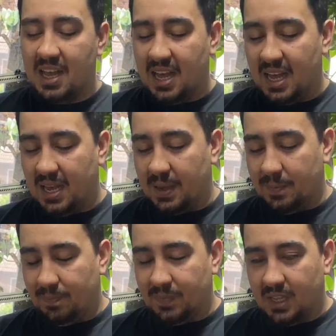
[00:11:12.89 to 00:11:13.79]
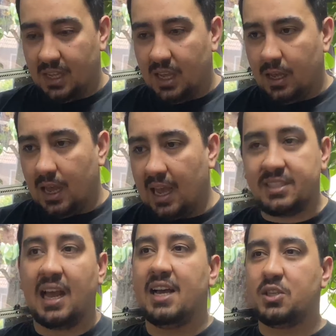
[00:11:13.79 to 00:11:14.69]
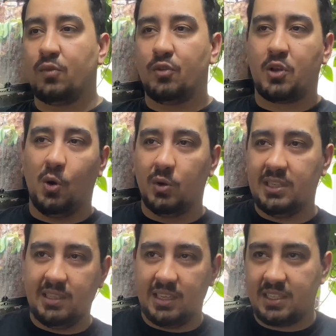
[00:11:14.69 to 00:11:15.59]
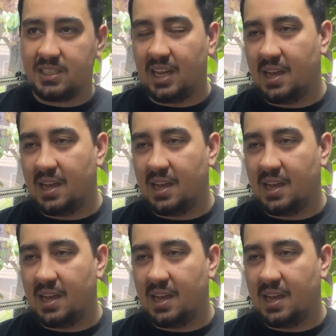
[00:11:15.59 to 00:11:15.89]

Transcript: As of recording this,